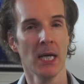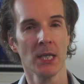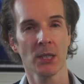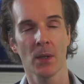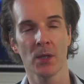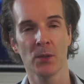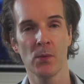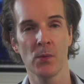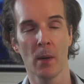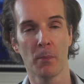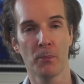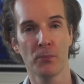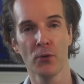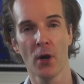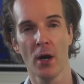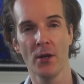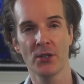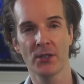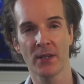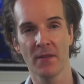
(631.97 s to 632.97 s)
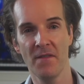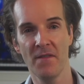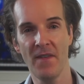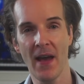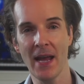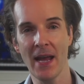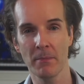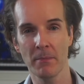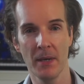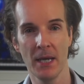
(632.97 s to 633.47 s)
So as we approach the
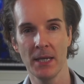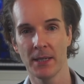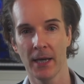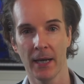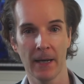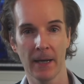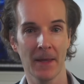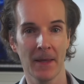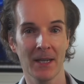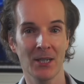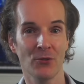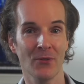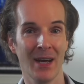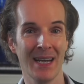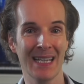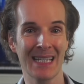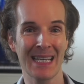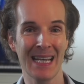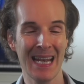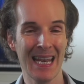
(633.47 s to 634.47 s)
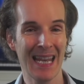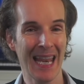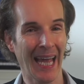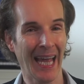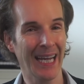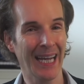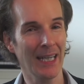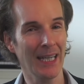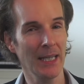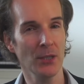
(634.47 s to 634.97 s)
Fed meeting, the trend is
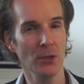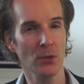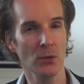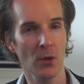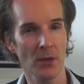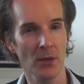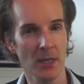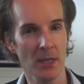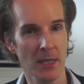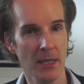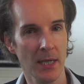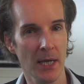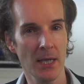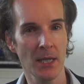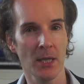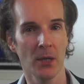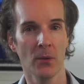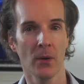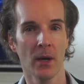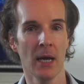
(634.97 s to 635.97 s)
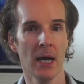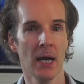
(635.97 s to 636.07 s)
likely to continue.